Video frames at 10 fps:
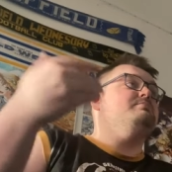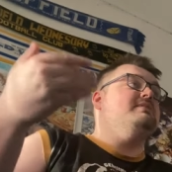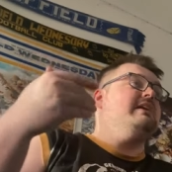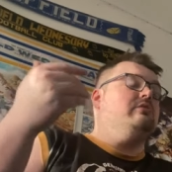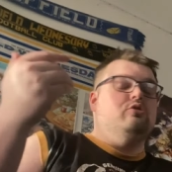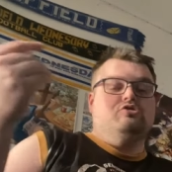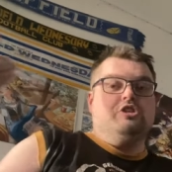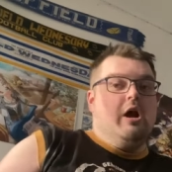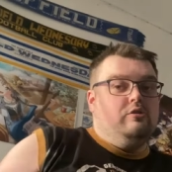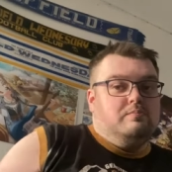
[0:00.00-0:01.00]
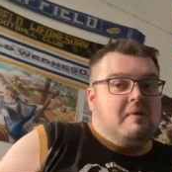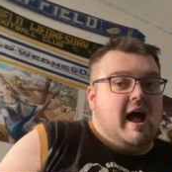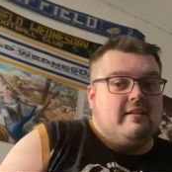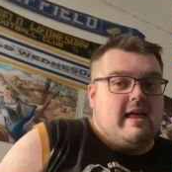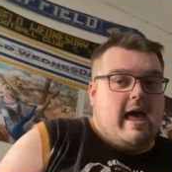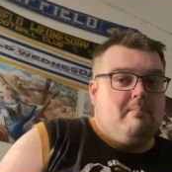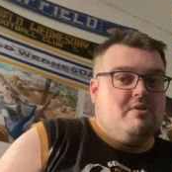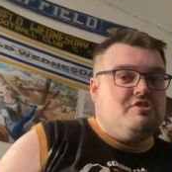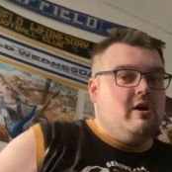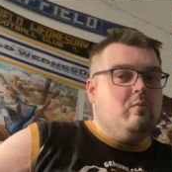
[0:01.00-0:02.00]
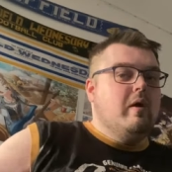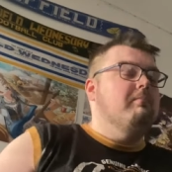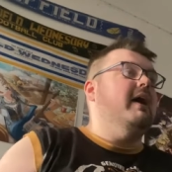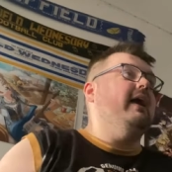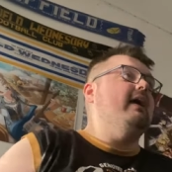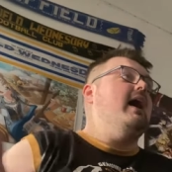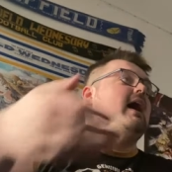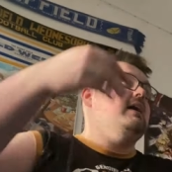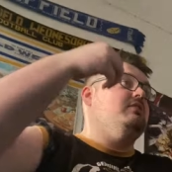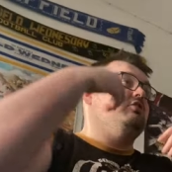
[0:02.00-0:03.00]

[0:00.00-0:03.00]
potential show pilot episode will be and